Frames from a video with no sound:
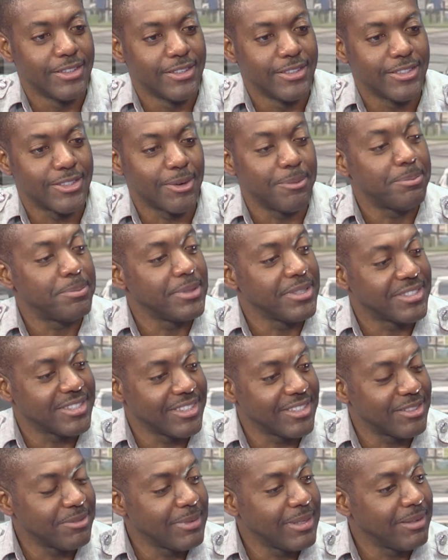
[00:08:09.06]
Some
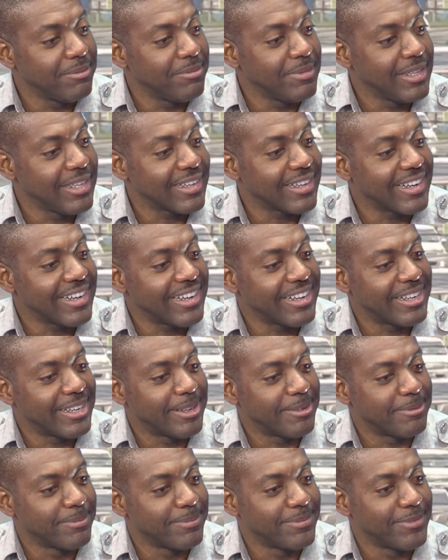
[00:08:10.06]
persons may make
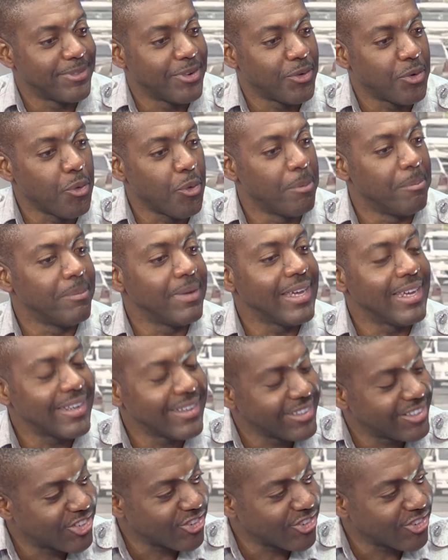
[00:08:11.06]
homemade